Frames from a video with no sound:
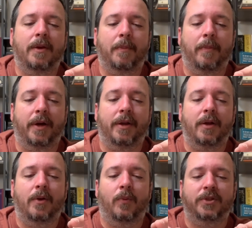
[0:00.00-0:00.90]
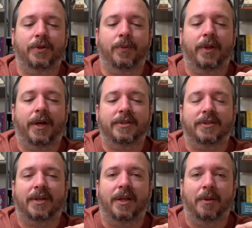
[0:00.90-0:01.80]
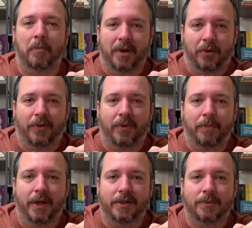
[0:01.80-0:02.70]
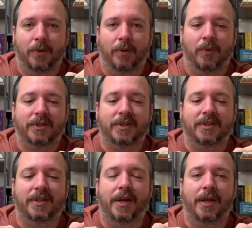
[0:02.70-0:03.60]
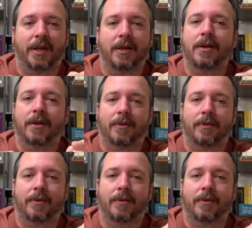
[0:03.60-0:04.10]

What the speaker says: But once you realize it's kind of the middle of the piece where it wants to set in,